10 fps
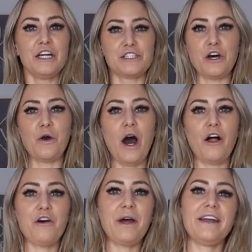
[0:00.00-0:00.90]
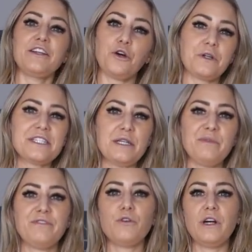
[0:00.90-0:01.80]
So although I noticed it
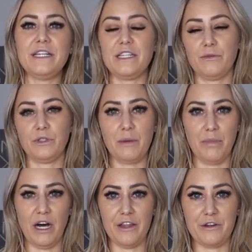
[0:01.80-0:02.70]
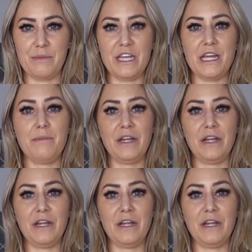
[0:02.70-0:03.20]
before, it didn't really bother me.